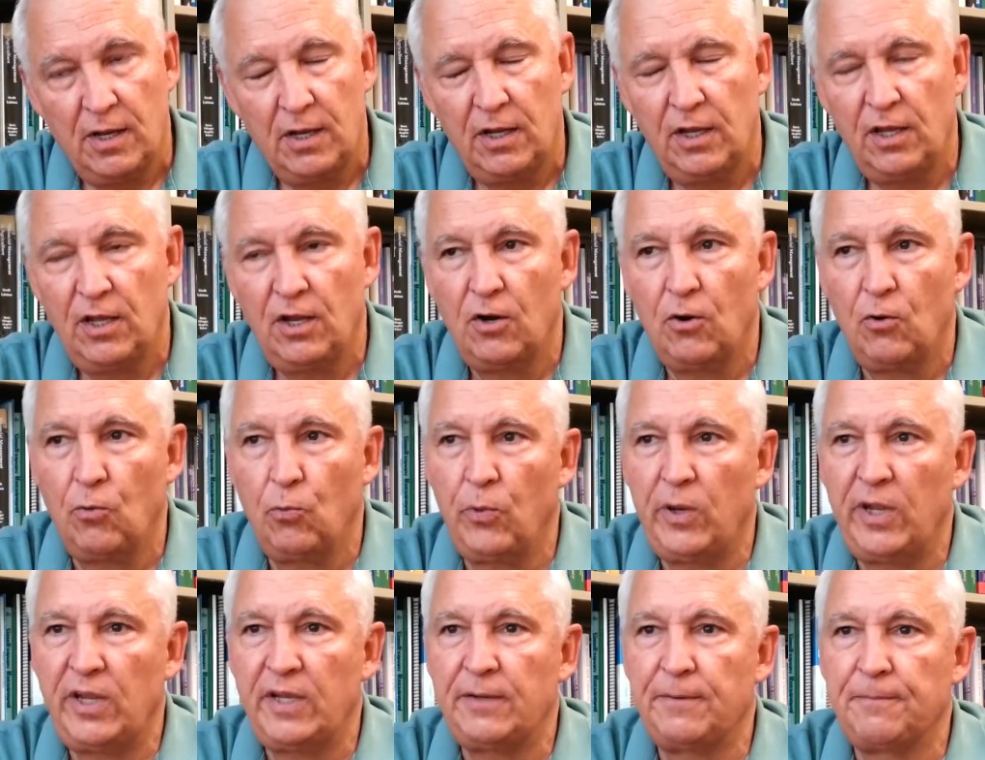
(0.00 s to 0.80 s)
You
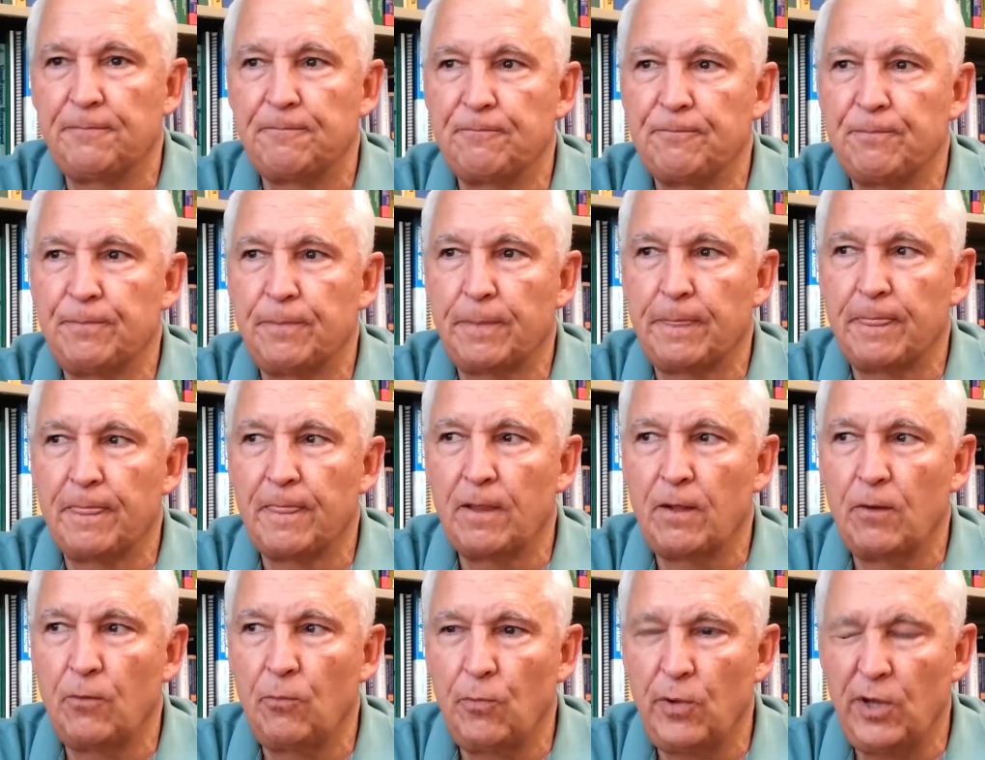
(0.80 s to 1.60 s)
know,
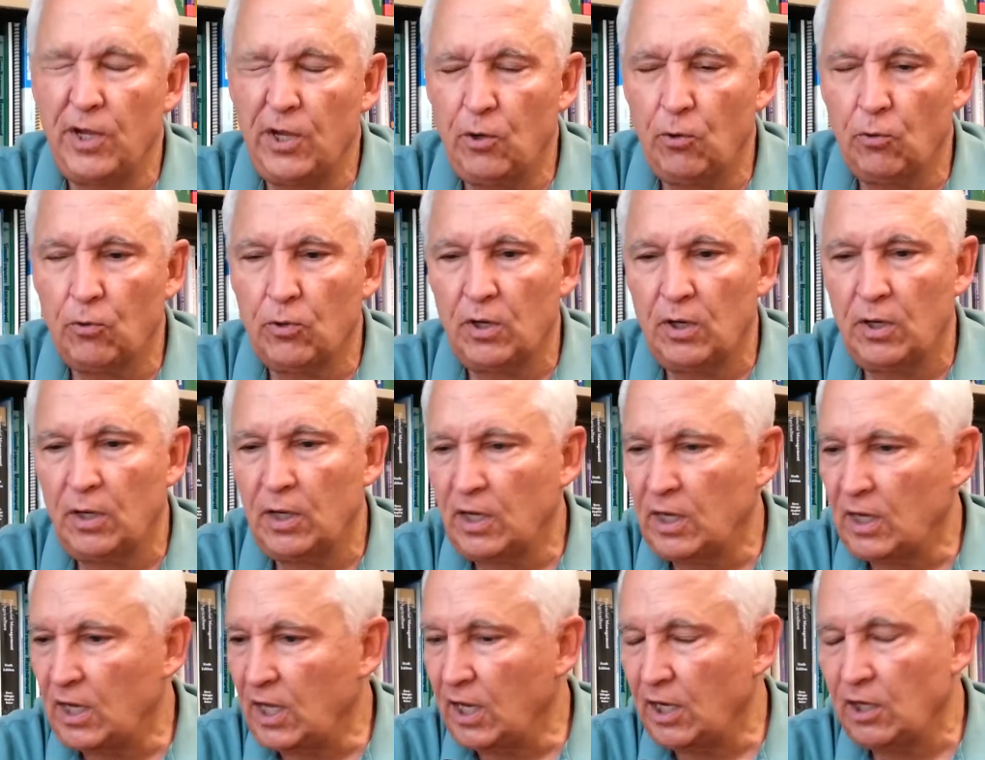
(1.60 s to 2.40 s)
we go to a
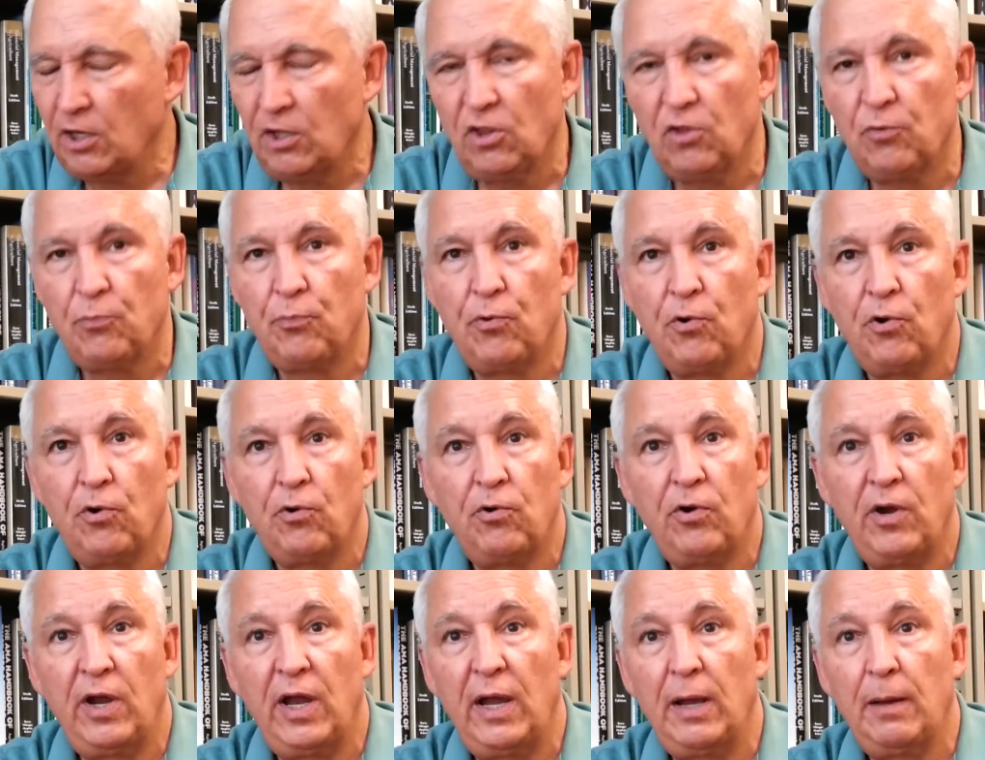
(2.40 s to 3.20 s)
lot of the
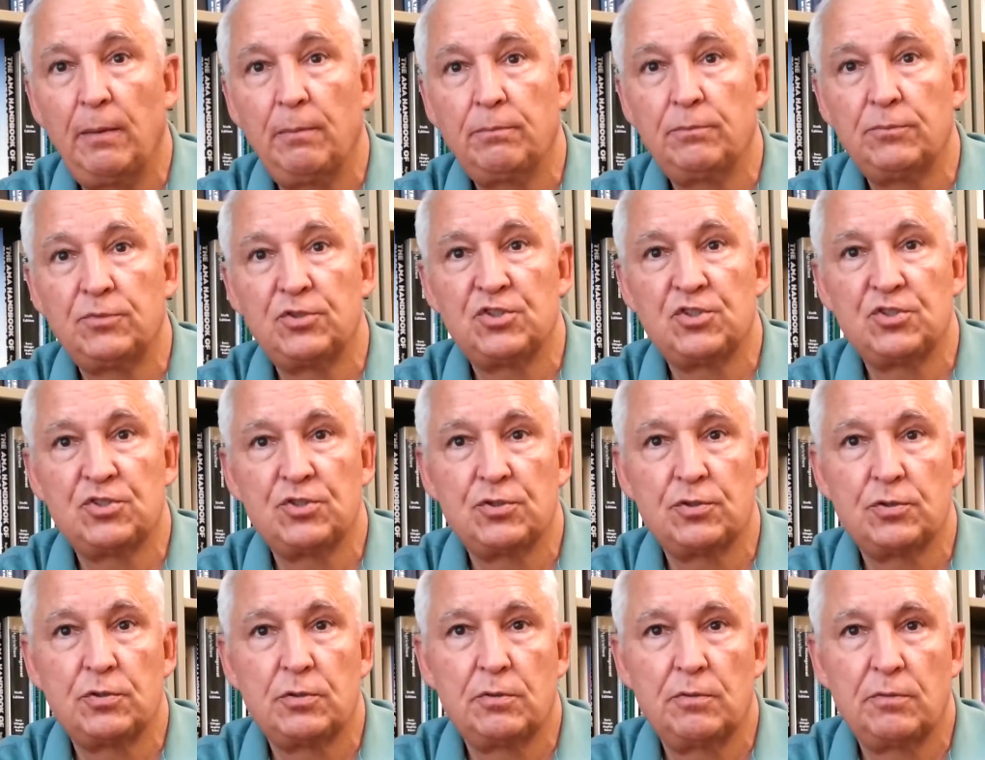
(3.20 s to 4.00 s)

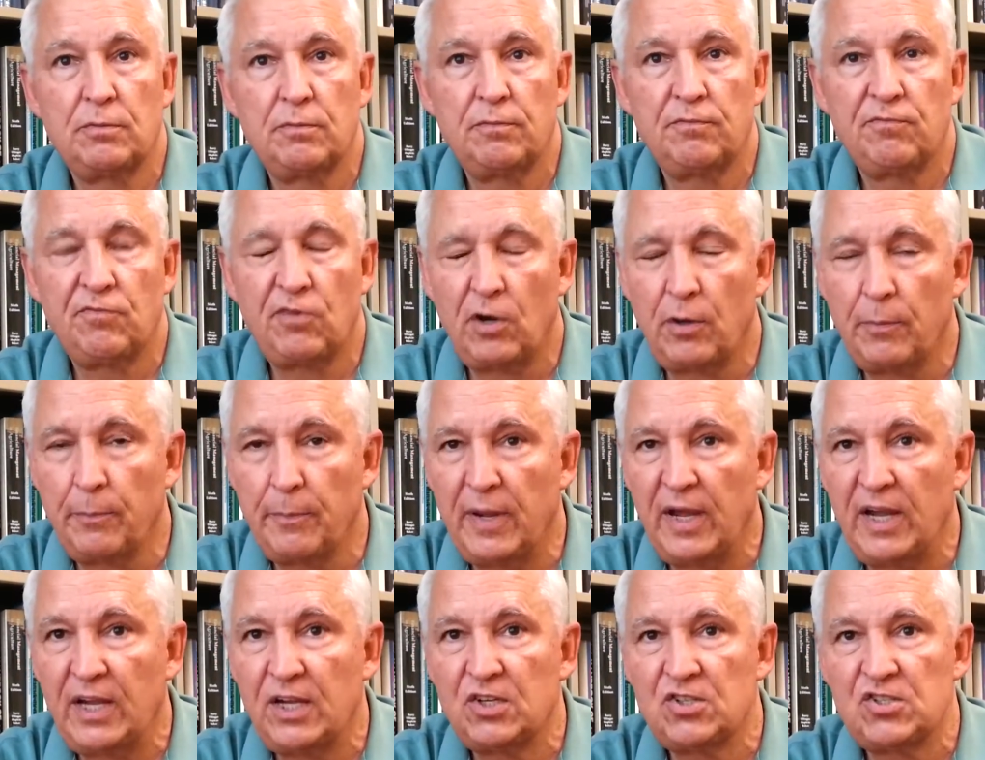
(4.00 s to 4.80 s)
programs, farm
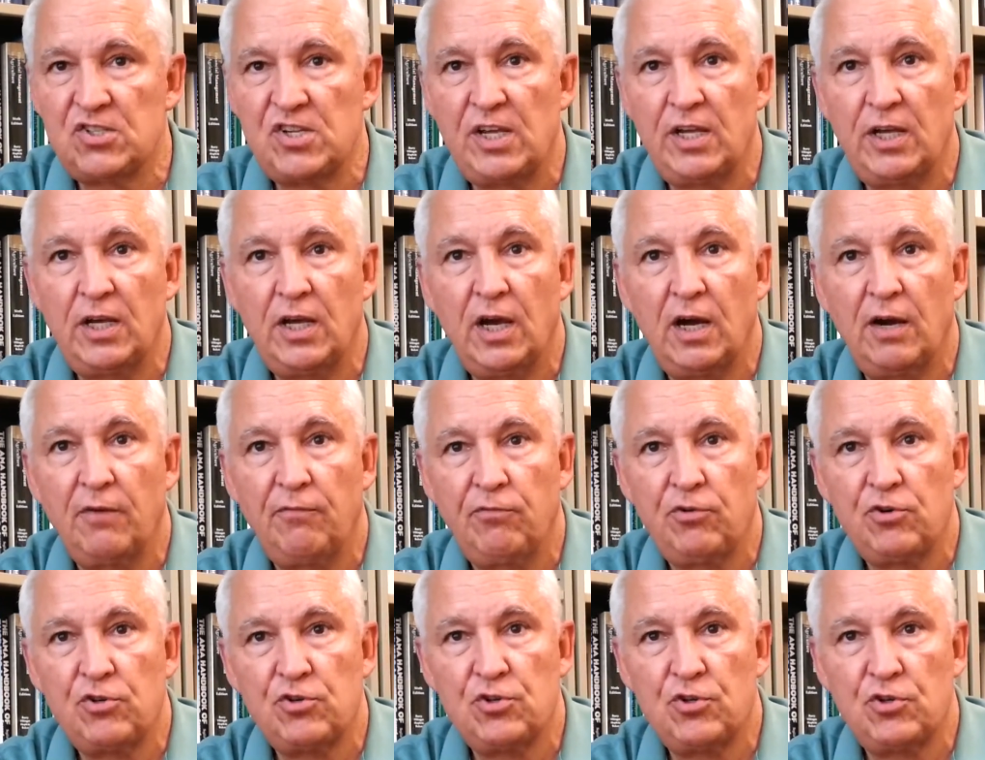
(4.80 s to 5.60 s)
magazine
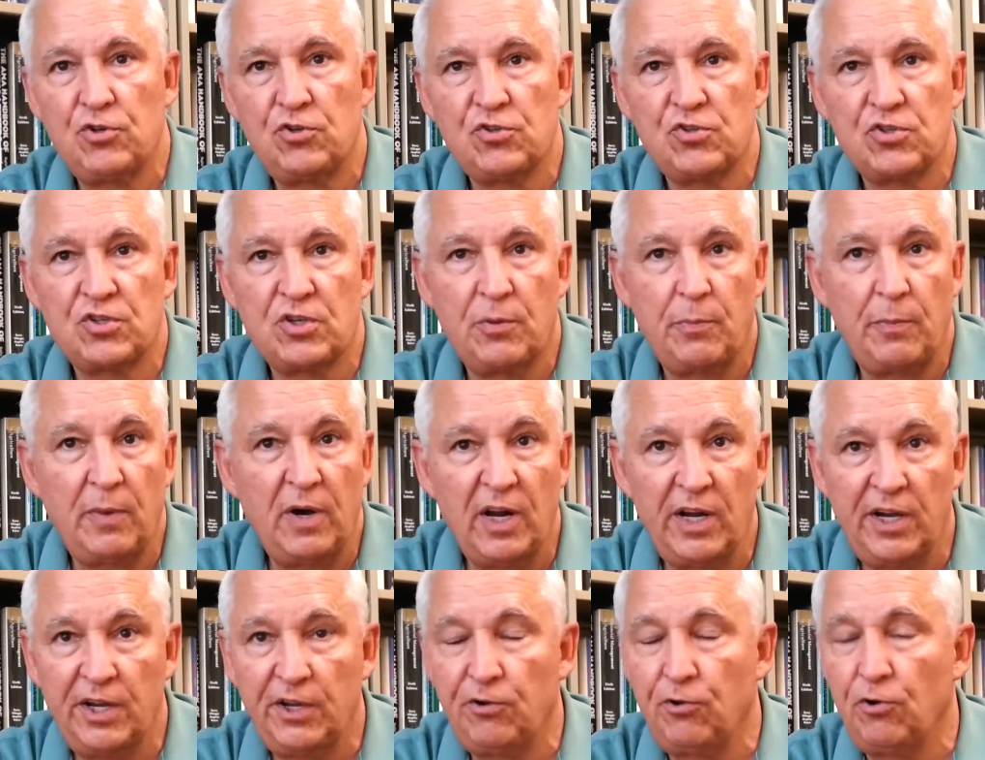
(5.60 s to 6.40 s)
conferences,
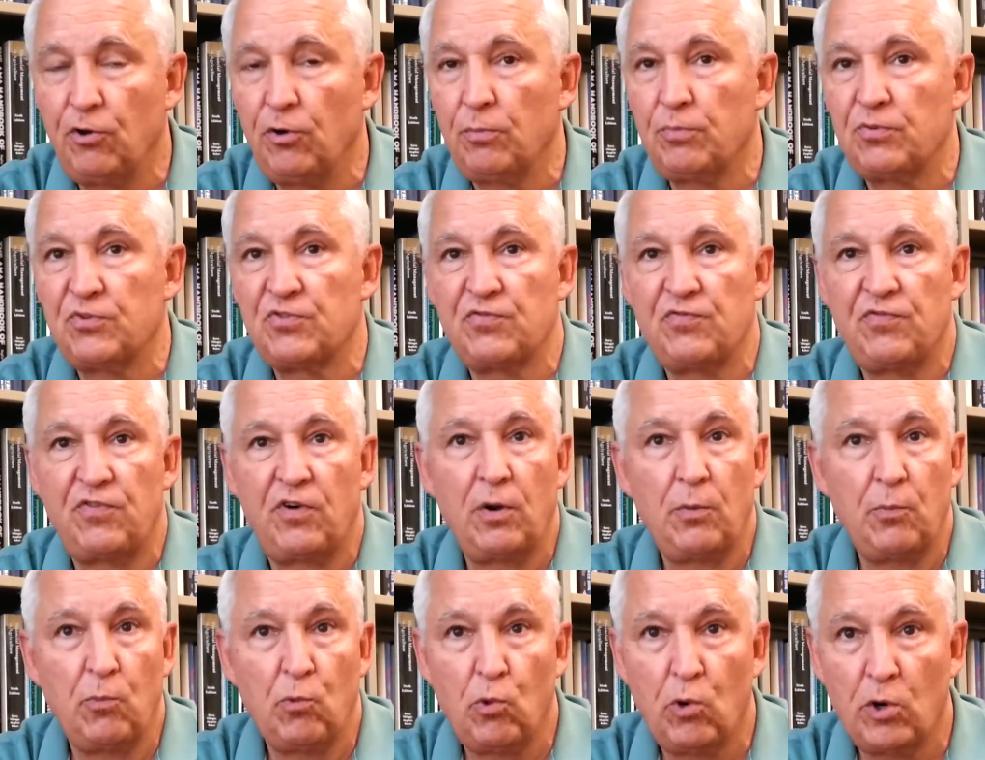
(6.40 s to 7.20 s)
commodity groups,
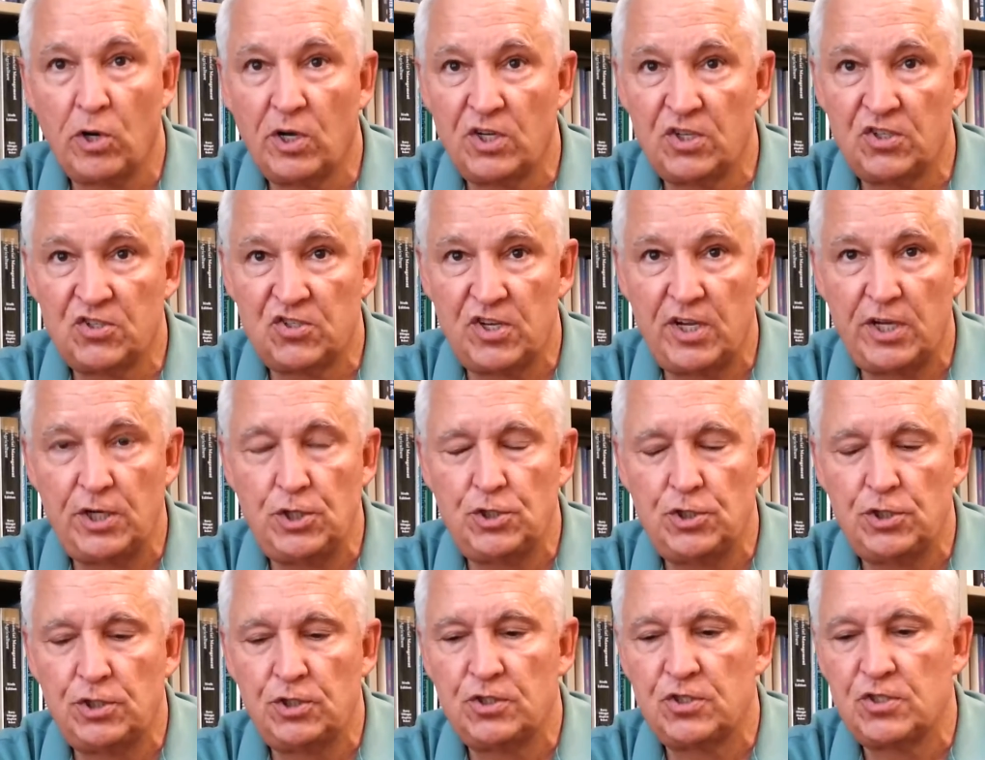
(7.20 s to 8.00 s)
farm
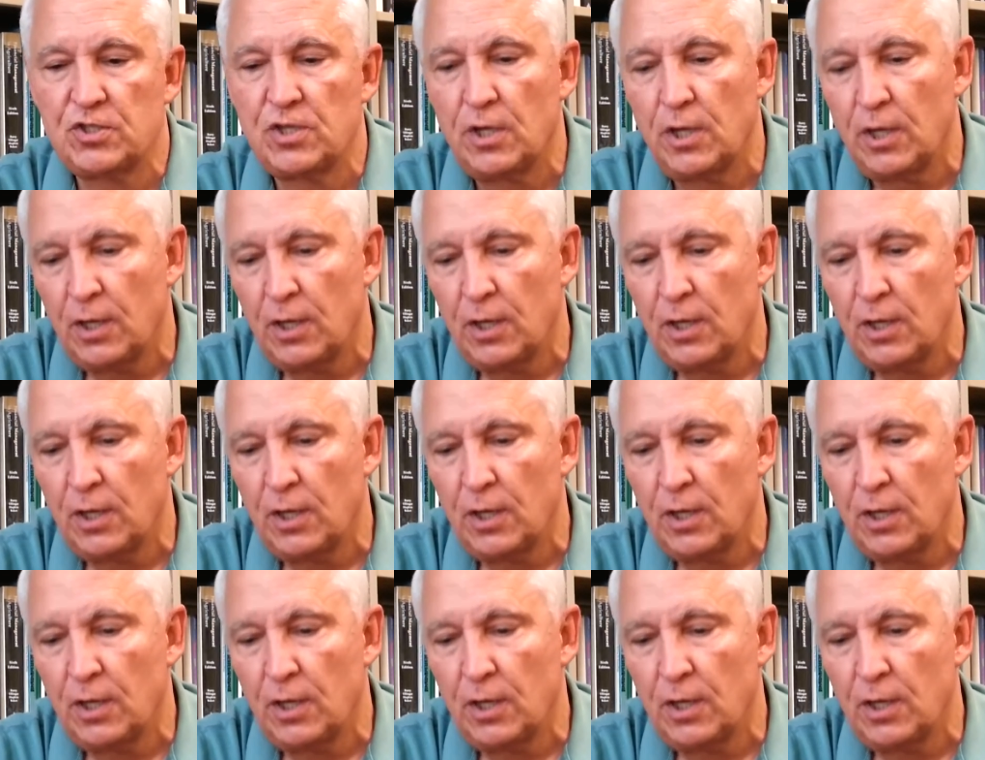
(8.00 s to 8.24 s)
organizations.